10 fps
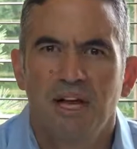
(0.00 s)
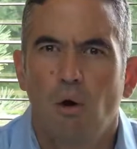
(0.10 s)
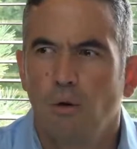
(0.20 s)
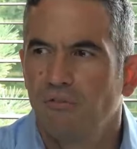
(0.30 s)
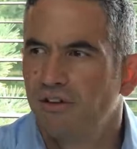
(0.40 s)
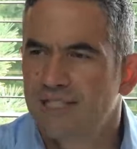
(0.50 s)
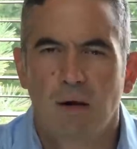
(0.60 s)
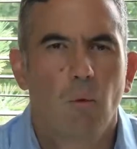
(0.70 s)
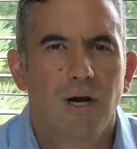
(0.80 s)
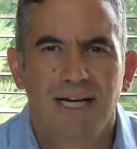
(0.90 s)
or if it's I
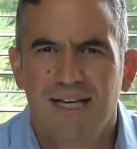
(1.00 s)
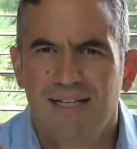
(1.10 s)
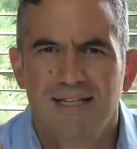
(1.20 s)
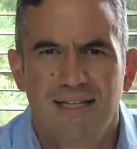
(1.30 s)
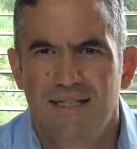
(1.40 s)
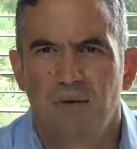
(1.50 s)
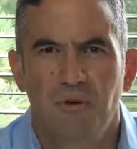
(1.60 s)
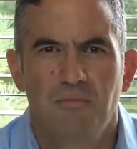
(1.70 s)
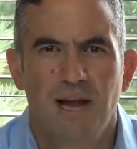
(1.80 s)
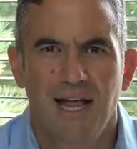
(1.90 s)
want to get consistent
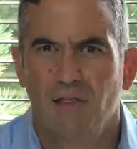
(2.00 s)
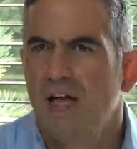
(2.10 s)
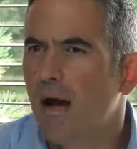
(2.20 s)
with my health.